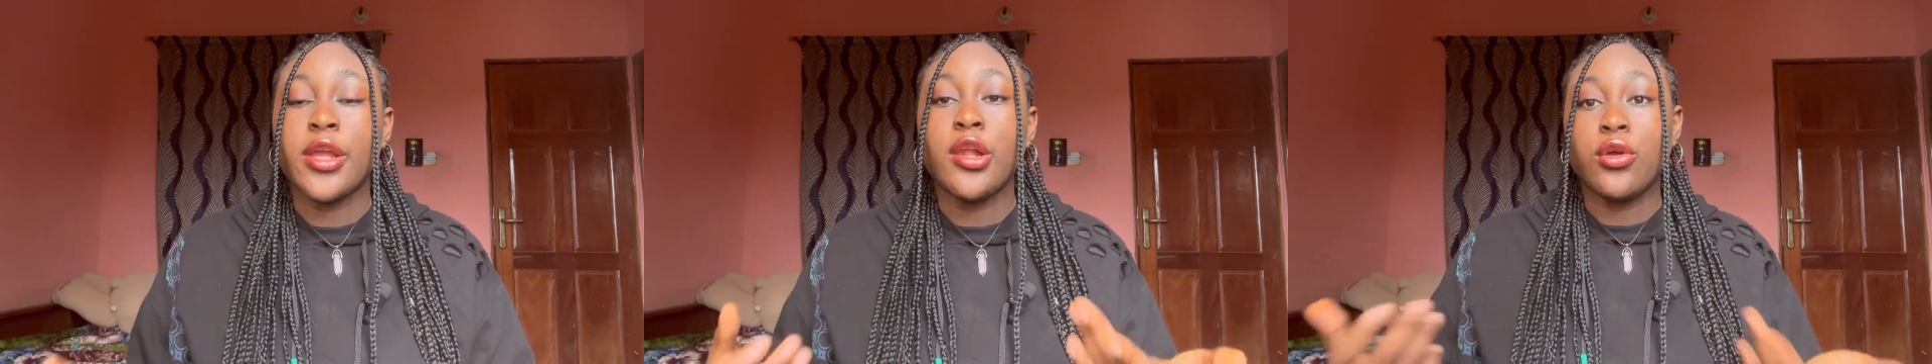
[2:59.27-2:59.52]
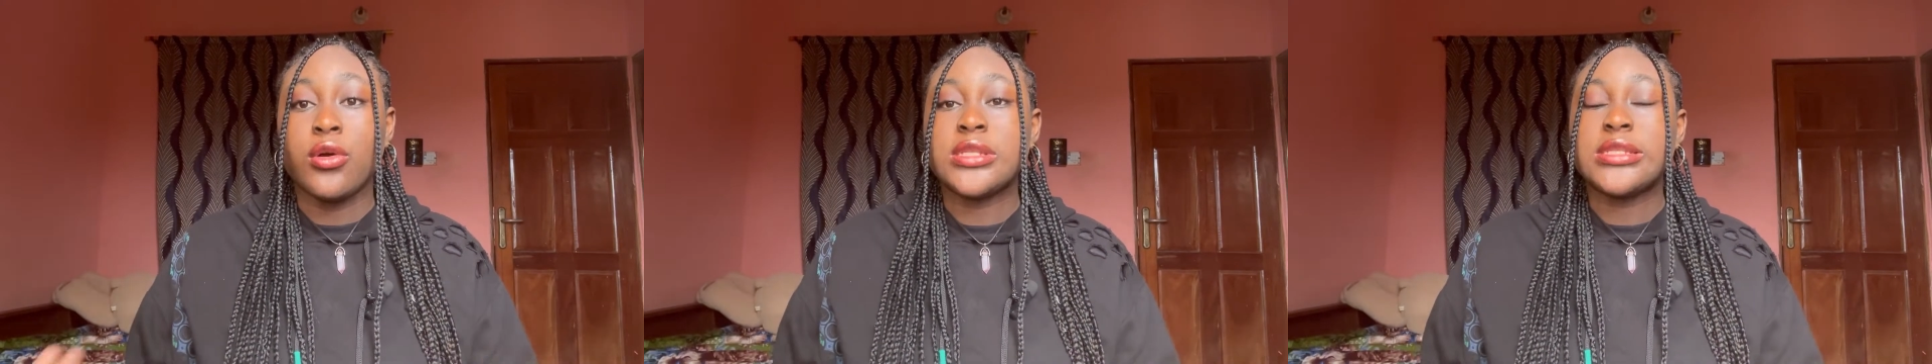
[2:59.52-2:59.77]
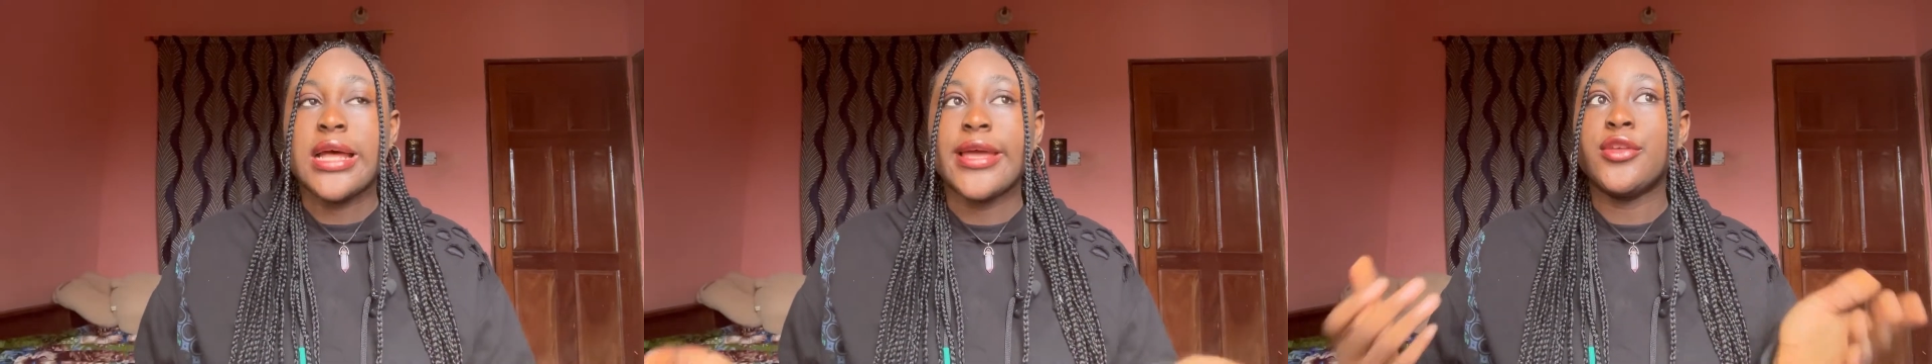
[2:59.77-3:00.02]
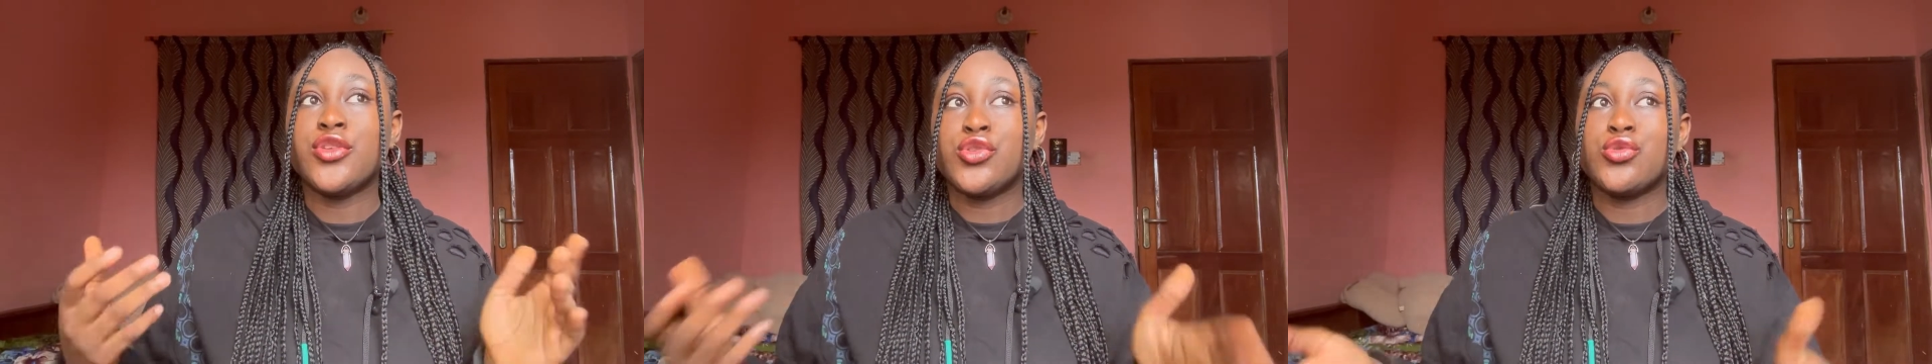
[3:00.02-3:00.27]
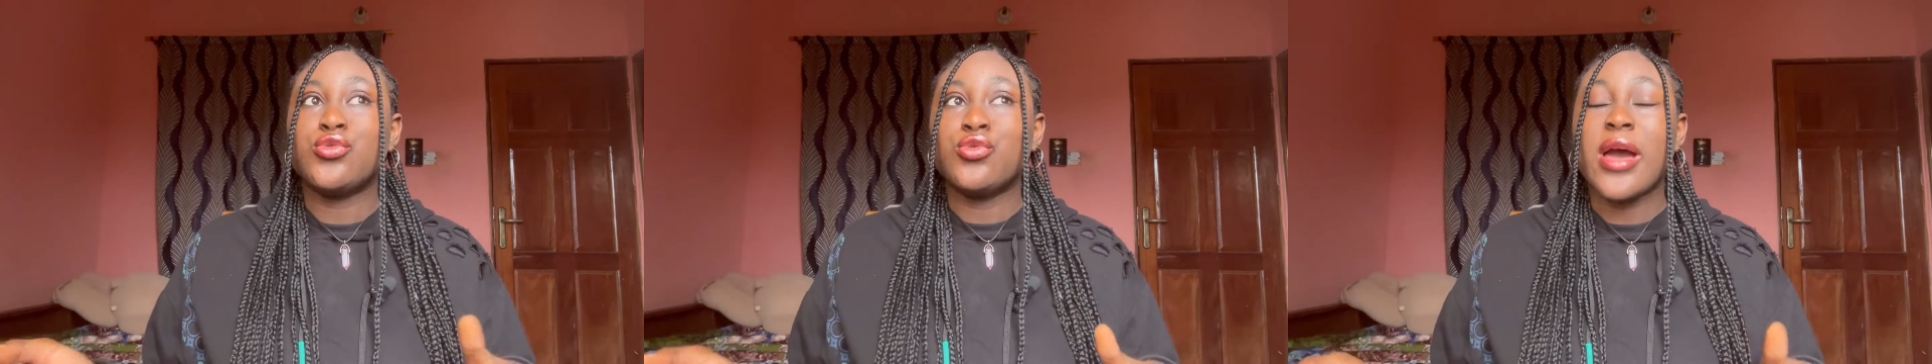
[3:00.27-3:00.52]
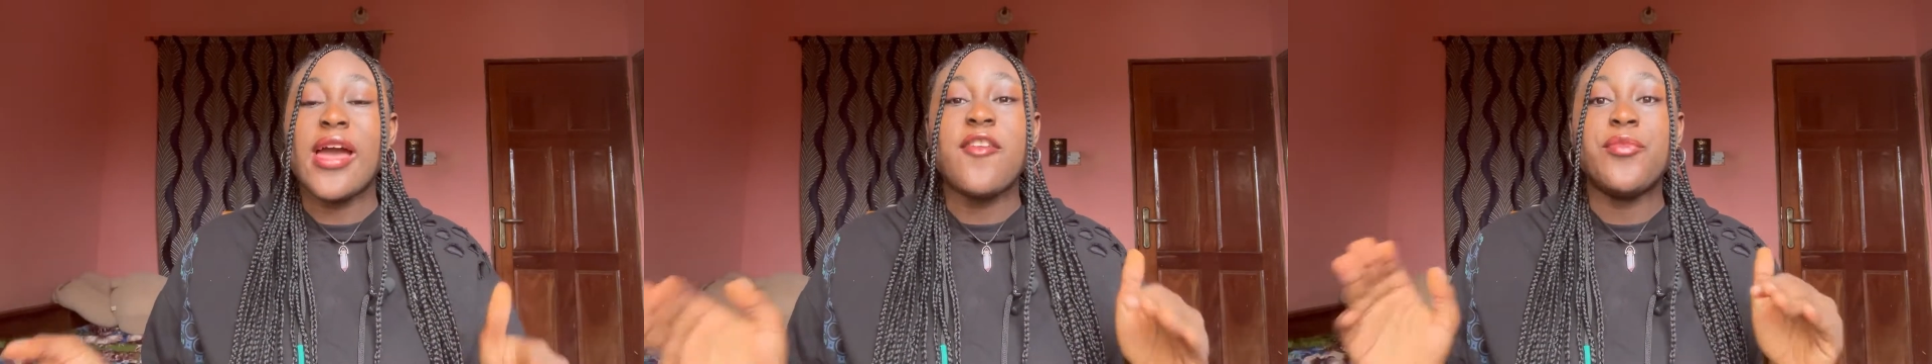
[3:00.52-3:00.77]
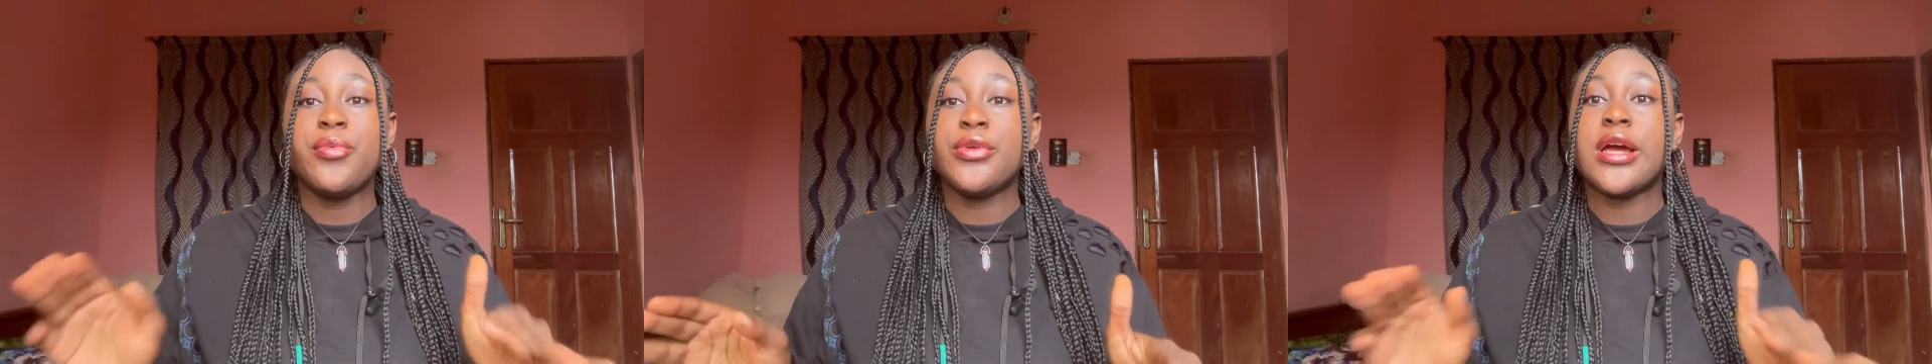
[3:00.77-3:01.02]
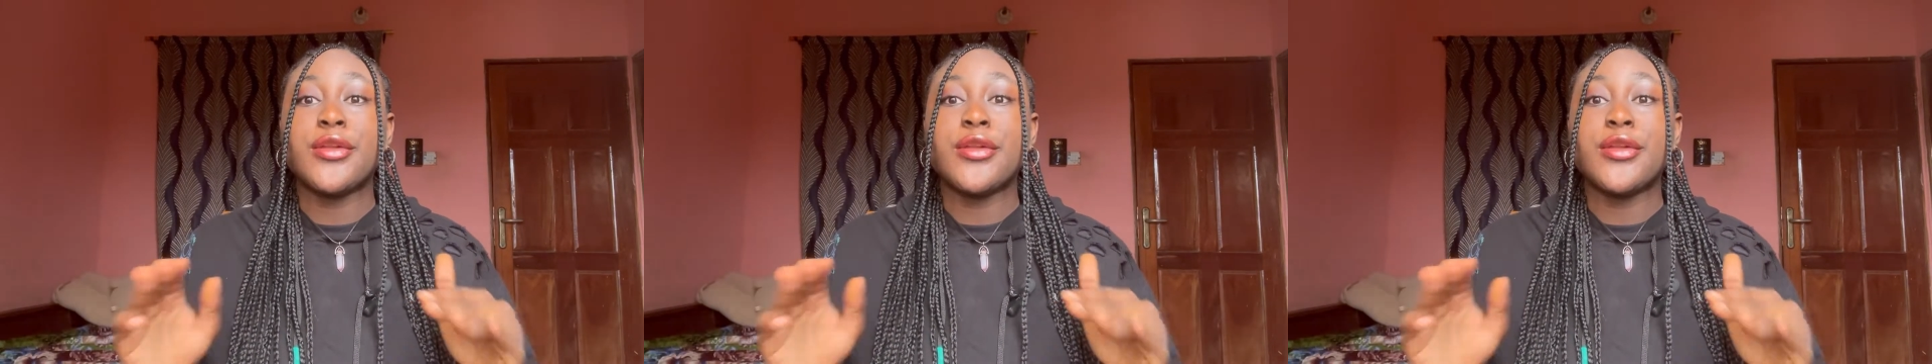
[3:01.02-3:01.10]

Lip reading: a lot, that in school I have people that